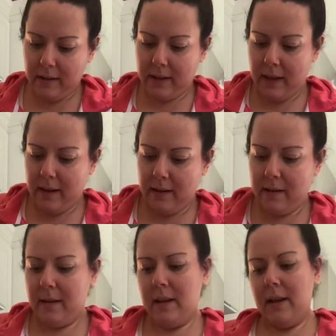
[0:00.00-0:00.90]
Again,
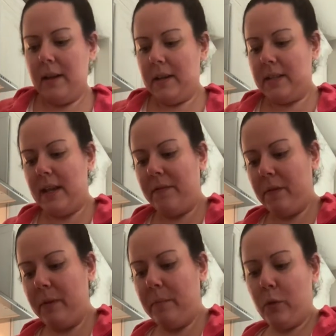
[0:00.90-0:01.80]
doesn't have to
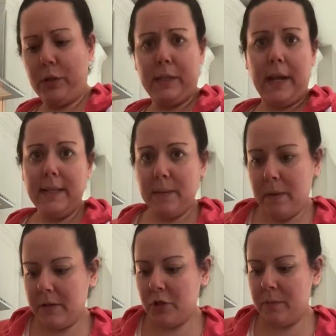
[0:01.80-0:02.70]
be precise
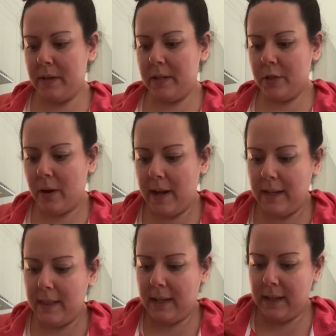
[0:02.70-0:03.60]
measurements or
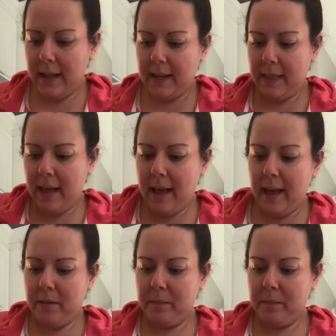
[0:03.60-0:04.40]
anything like that.